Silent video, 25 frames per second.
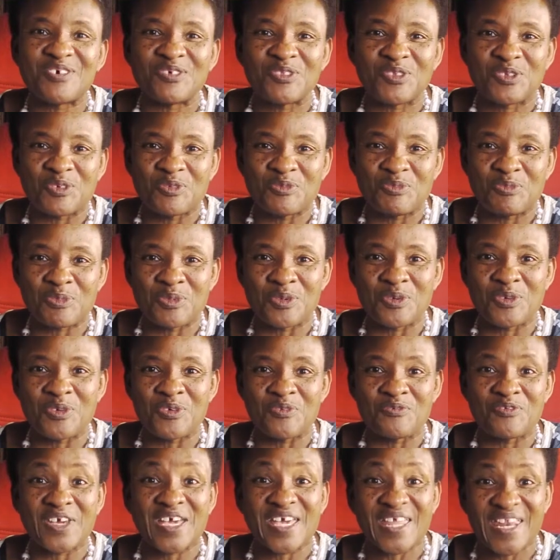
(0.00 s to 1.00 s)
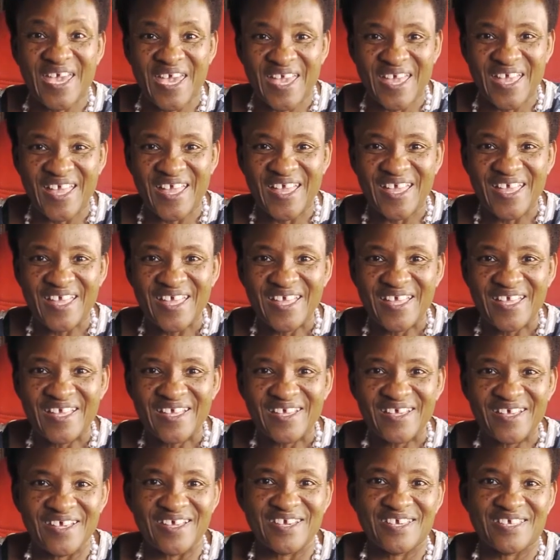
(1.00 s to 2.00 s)
out of clay,
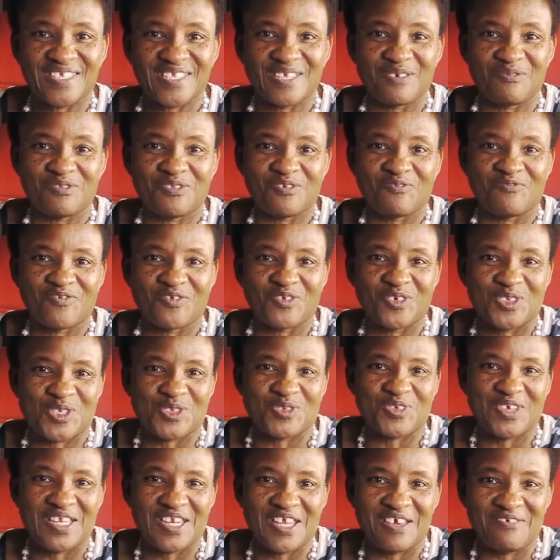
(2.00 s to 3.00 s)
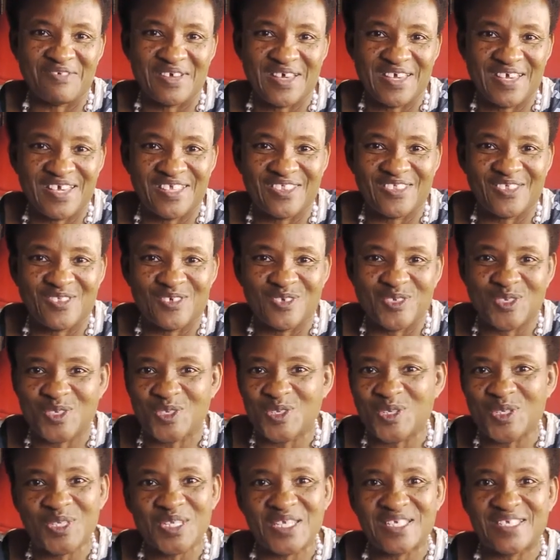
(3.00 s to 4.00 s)
except of course we never ate those
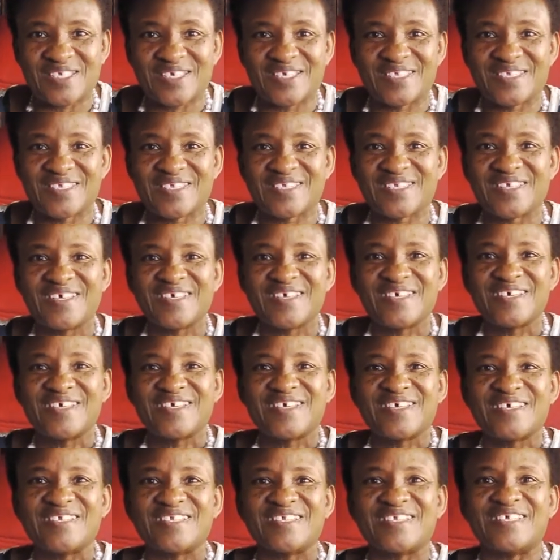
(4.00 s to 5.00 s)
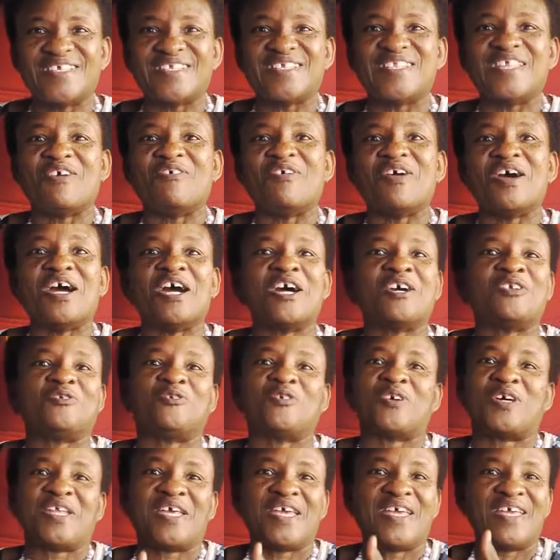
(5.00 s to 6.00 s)
sausages since they were
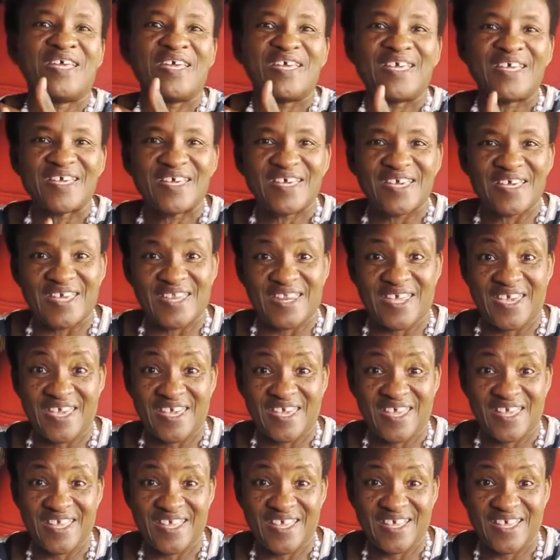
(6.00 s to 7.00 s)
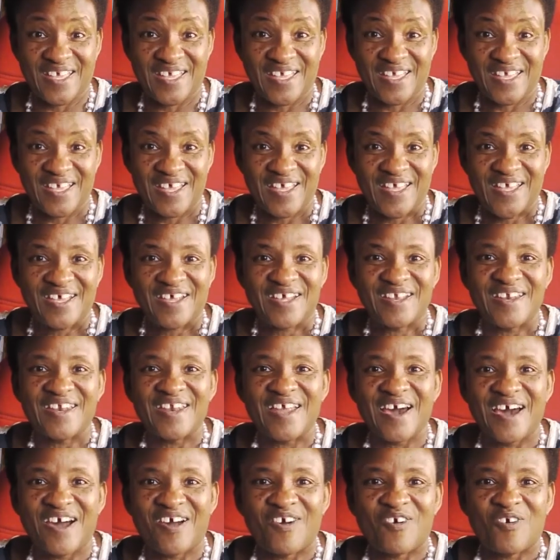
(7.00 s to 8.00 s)
actually clay.
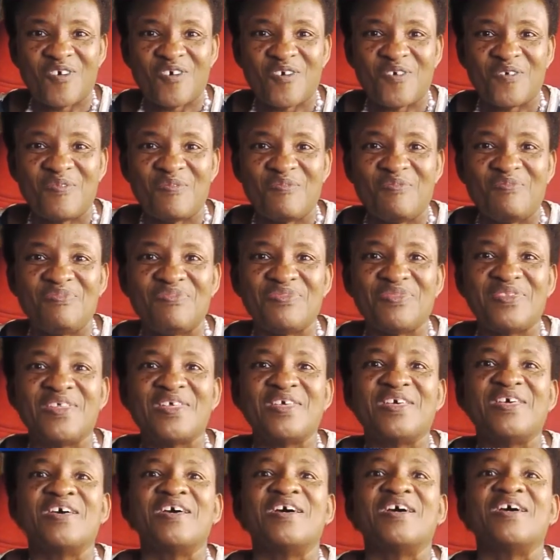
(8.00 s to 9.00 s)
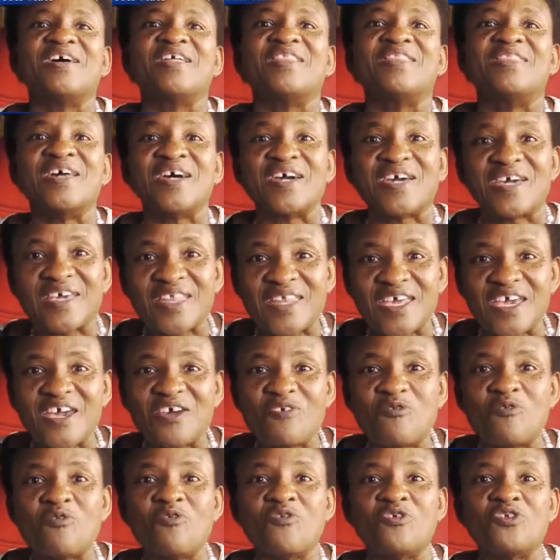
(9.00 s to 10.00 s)
Now, the clay
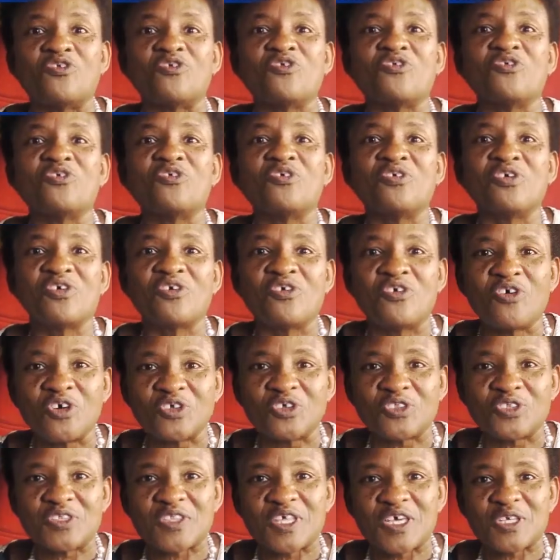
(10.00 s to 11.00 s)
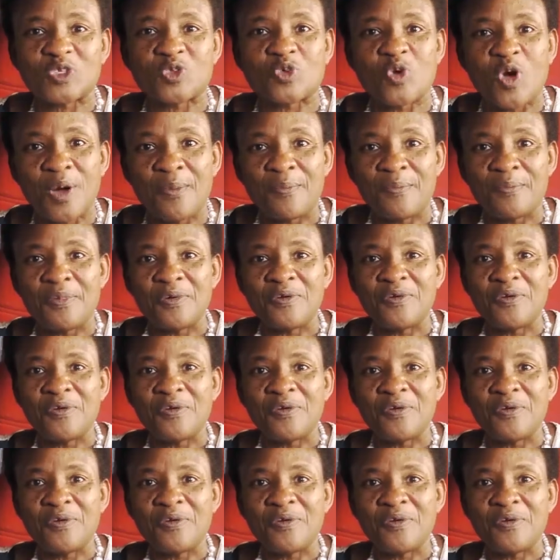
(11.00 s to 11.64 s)
would go to the swamp,